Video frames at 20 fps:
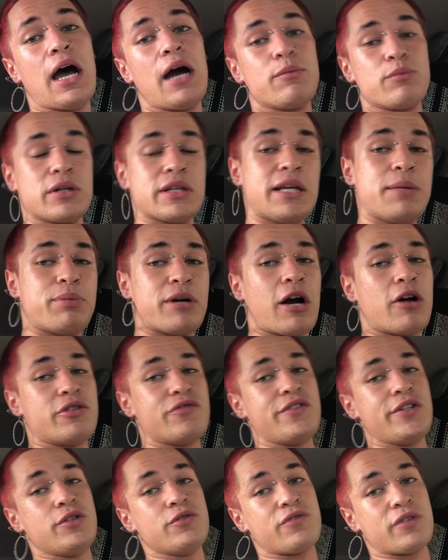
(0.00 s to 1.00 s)
I'm really proud
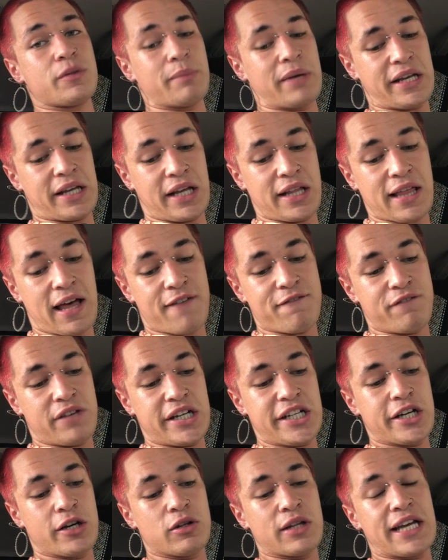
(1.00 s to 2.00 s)
of you for making that
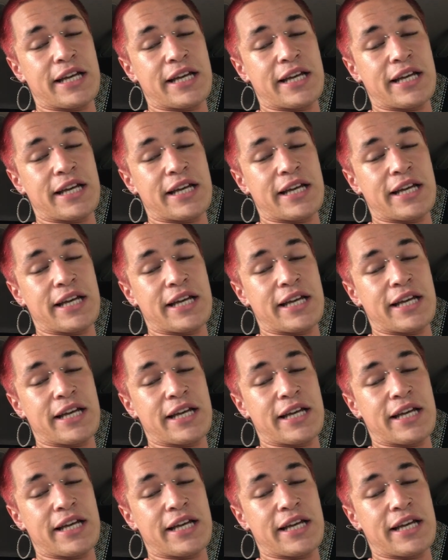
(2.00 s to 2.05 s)
video.